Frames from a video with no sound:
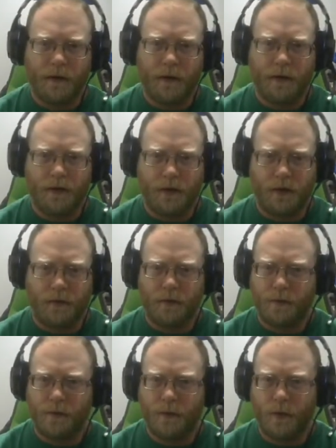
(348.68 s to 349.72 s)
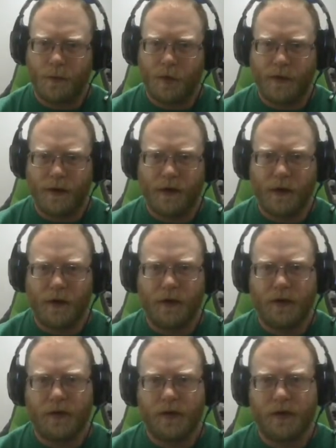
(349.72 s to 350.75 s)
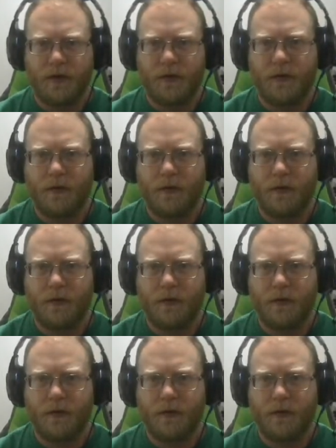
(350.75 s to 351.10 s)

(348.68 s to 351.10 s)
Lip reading: So we'll move in close.